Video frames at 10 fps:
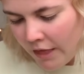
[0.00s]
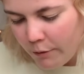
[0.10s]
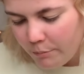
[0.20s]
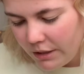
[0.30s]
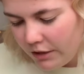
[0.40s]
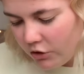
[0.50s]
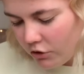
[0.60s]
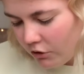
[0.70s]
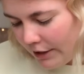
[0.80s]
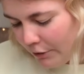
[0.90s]
But he just
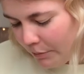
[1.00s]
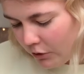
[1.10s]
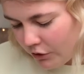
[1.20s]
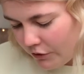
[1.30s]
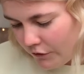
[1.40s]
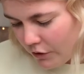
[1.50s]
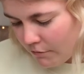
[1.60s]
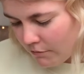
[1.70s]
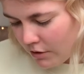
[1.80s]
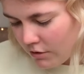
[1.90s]
got AirPods from